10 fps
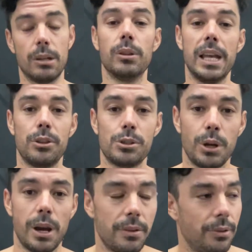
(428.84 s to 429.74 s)
Olathe
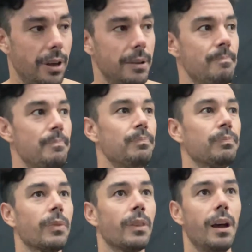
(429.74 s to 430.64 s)
triathlon.
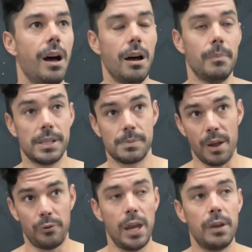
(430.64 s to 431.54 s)
It's my
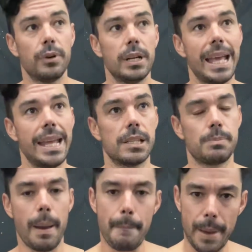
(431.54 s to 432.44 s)
favorite and it's
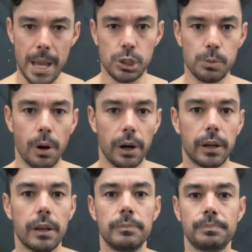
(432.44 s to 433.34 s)
my
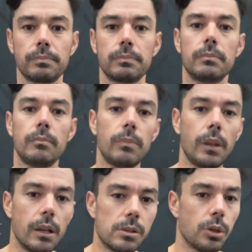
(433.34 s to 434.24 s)
benchmark.
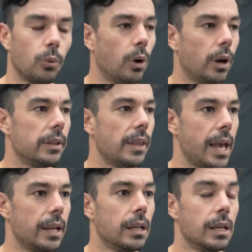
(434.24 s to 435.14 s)
It's the one
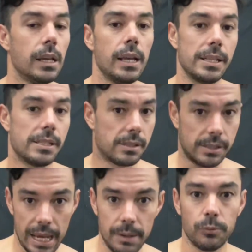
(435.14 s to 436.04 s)
that, it's the
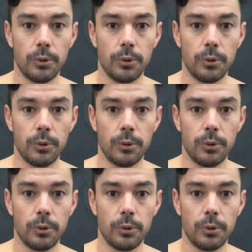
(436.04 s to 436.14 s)
same